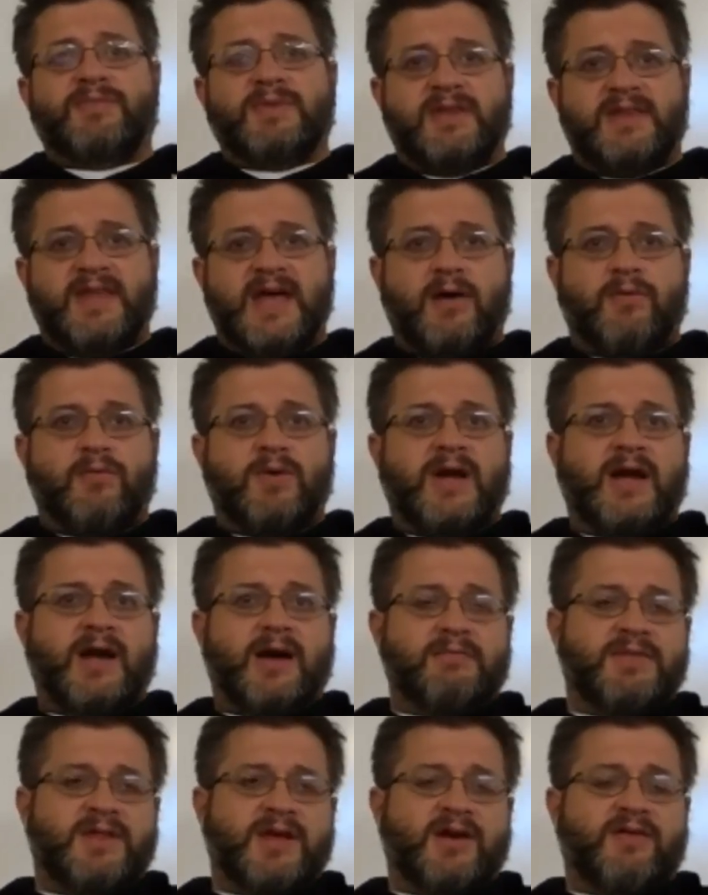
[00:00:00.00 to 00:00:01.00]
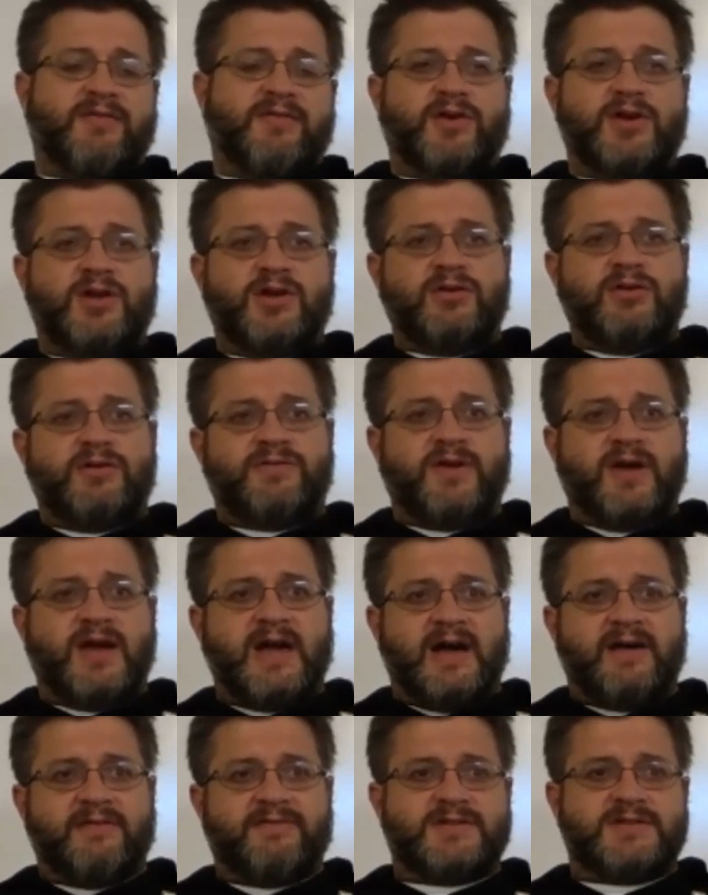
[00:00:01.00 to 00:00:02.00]
And that way I'm there for you if you
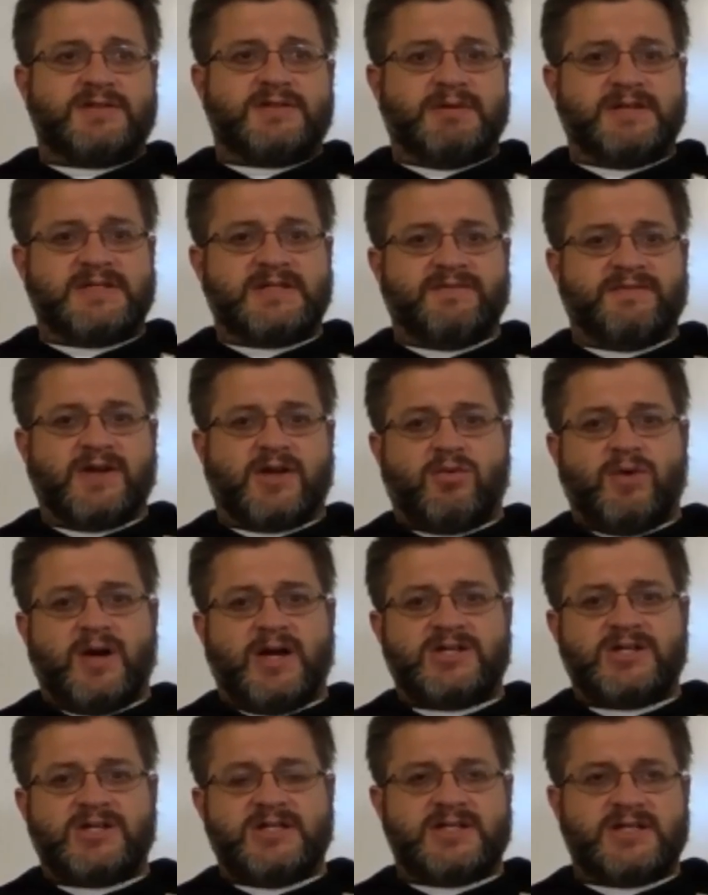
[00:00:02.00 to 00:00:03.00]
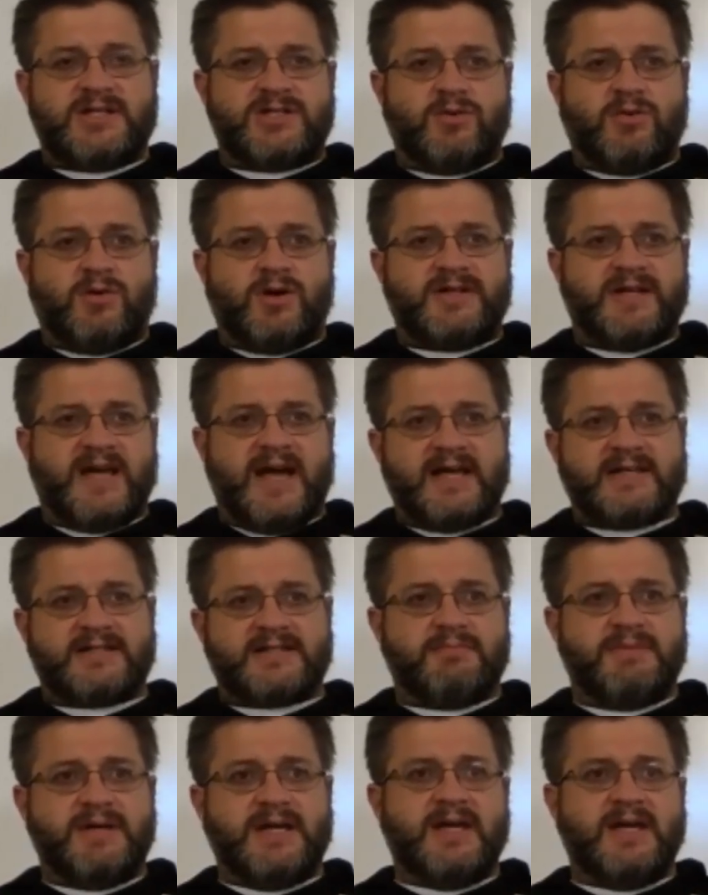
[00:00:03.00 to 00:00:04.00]
have specific questions that you want to
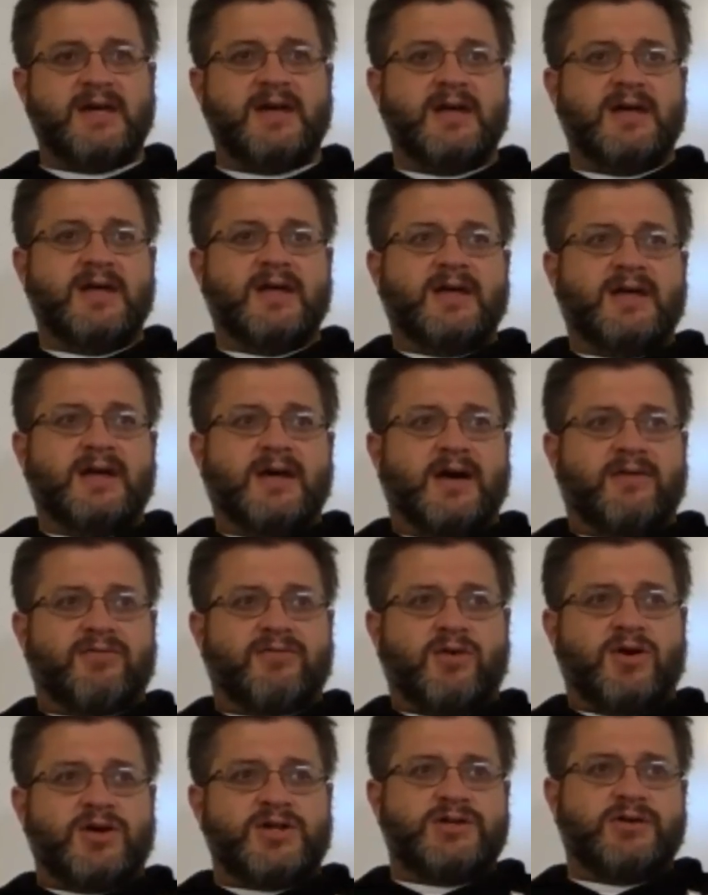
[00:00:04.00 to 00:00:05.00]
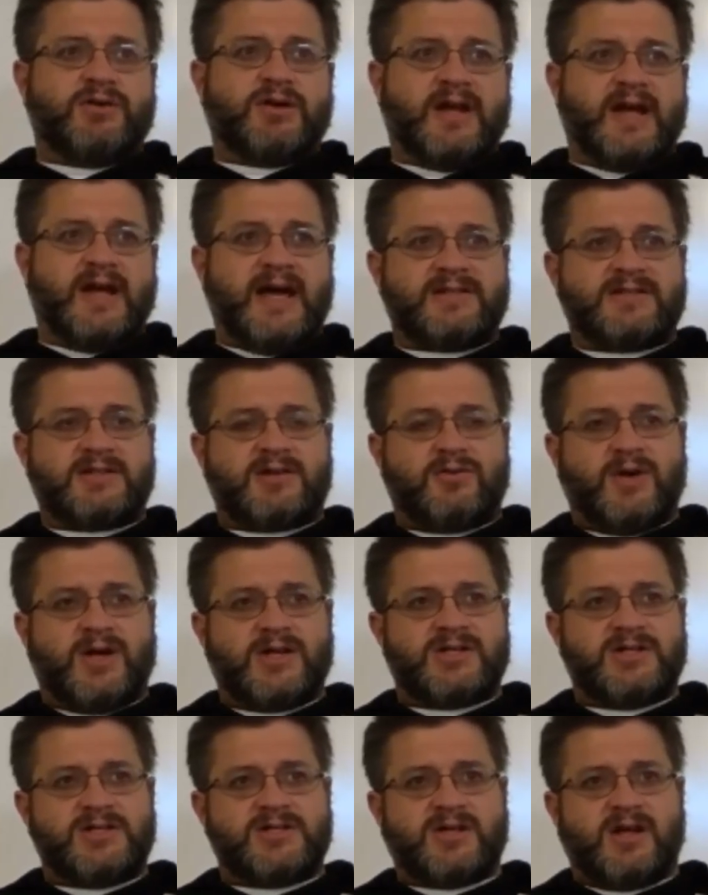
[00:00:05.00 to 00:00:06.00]
ask me. Of course, you can ask
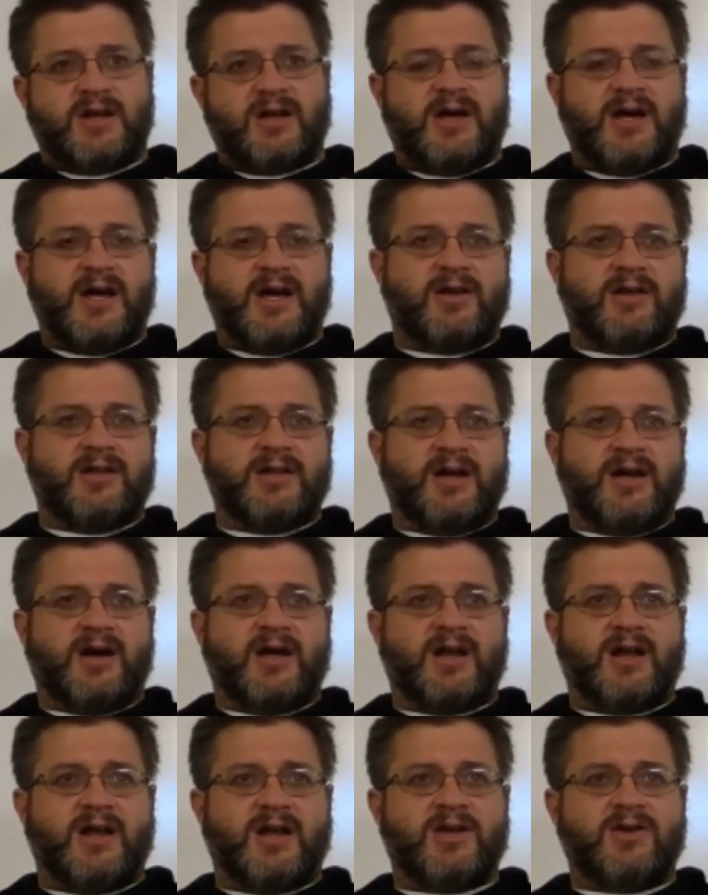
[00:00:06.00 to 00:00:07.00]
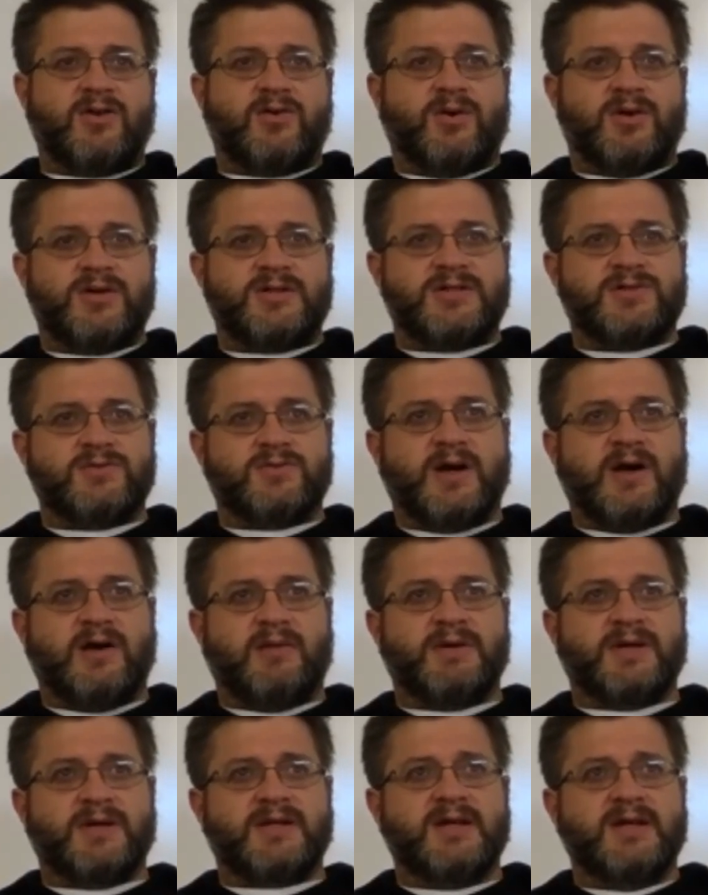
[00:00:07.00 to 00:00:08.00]
questions online on the online course as well,
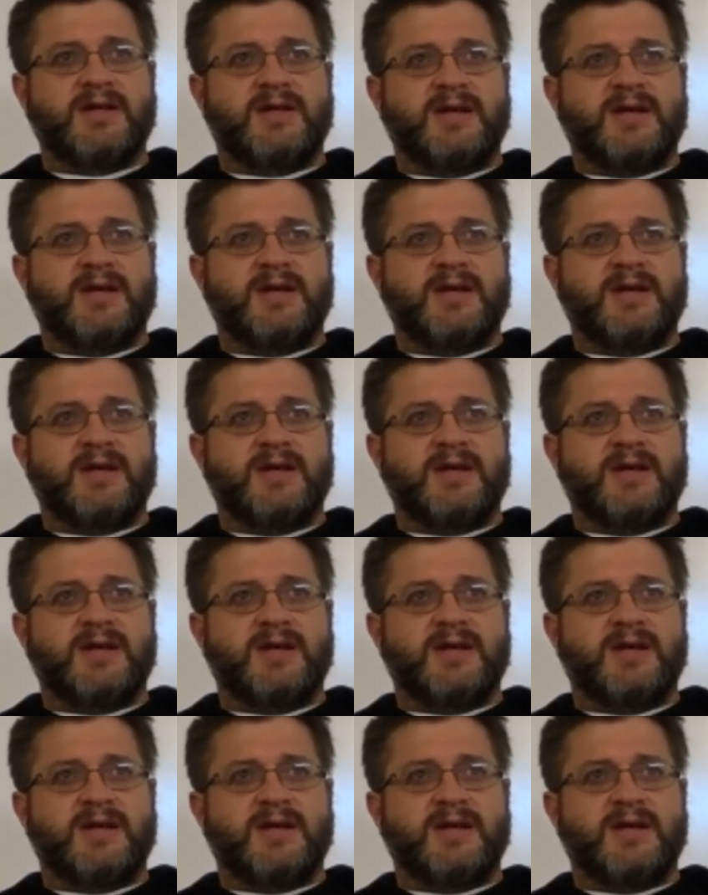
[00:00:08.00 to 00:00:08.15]
but